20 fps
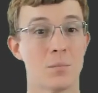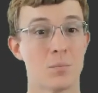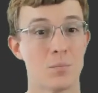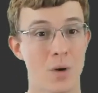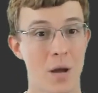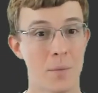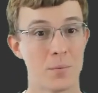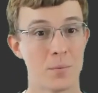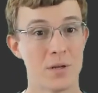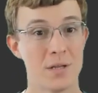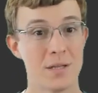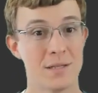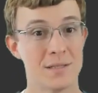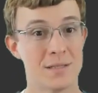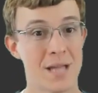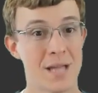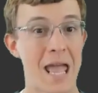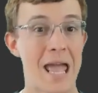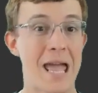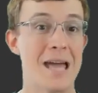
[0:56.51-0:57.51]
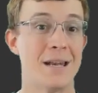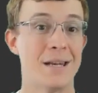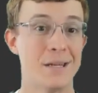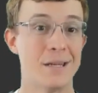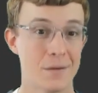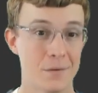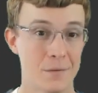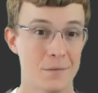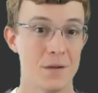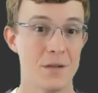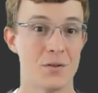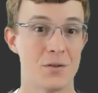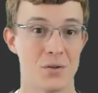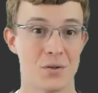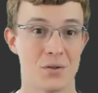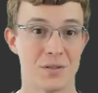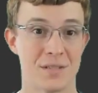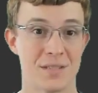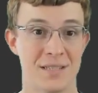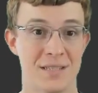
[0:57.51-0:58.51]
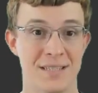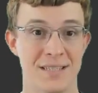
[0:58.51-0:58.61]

properties, and features.